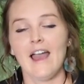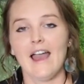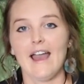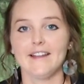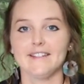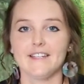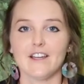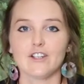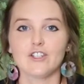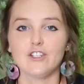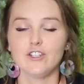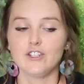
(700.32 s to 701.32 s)
and
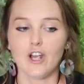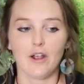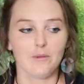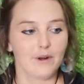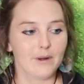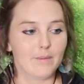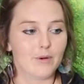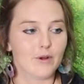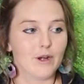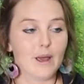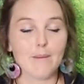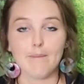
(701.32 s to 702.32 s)
because you don't want to
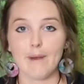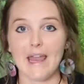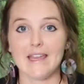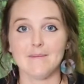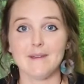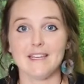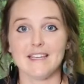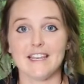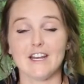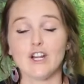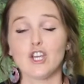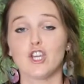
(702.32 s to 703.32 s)
put a baby
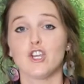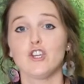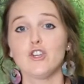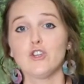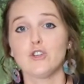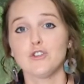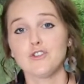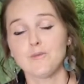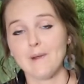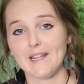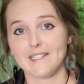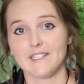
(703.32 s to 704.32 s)
in a huge,
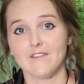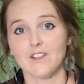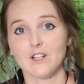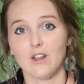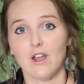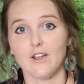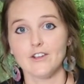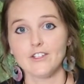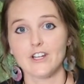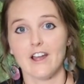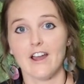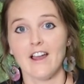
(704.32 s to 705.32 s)
massive
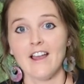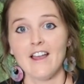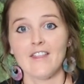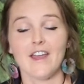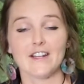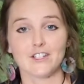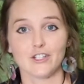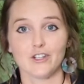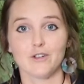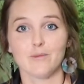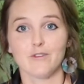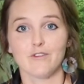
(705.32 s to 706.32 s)
enclosure that's
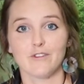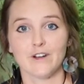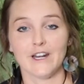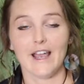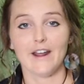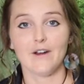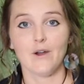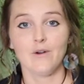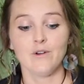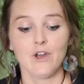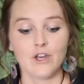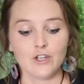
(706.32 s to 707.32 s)
suitable for an
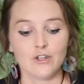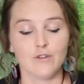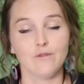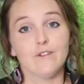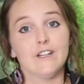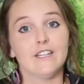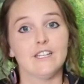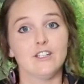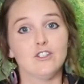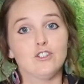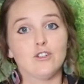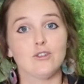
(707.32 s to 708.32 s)
adult. You really
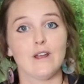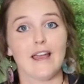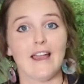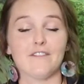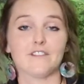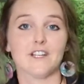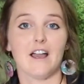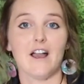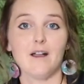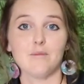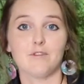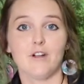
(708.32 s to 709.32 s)
do have to
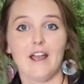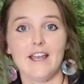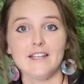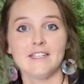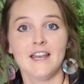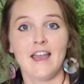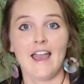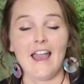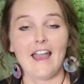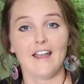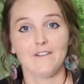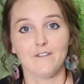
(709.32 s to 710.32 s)
upgrade.
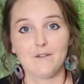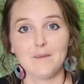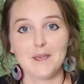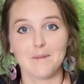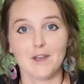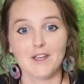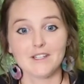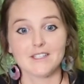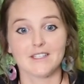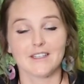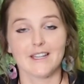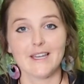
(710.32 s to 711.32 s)
And for me
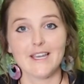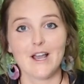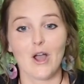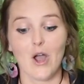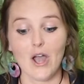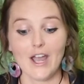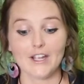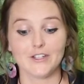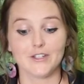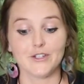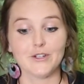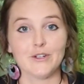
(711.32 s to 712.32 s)
personally, I
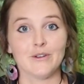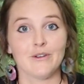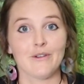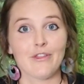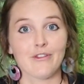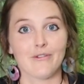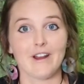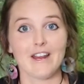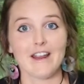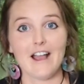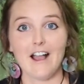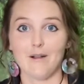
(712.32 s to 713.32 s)
do
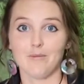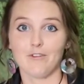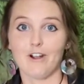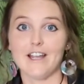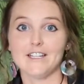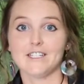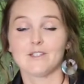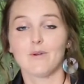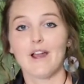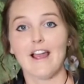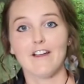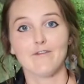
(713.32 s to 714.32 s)
3 upgrades. So
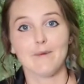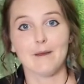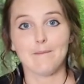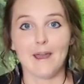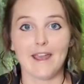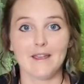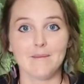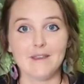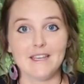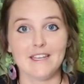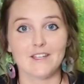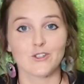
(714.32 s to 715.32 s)
I have my
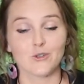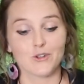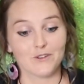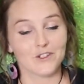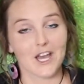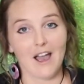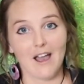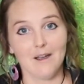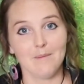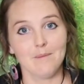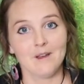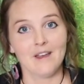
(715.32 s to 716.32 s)
baby sort of
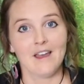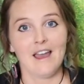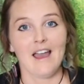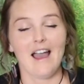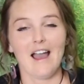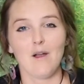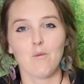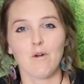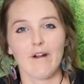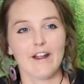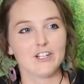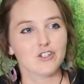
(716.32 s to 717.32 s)
tub,
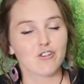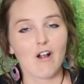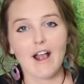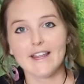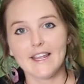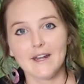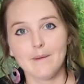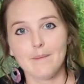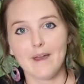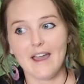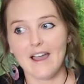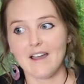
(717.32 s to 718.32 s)
where I try get
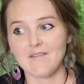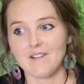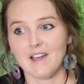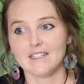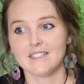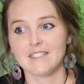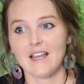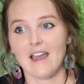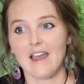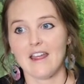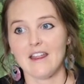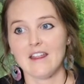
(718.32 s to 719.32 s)
about, I'd
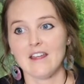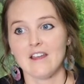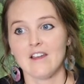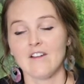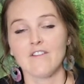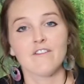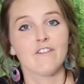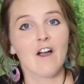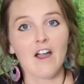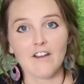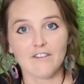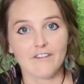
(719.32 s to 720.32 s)
say,
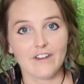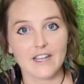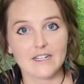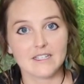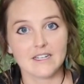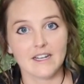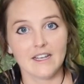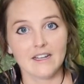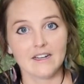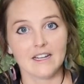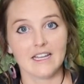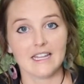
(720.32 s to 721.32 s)
5 feeds in
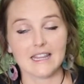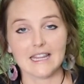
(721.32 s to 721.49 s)
it at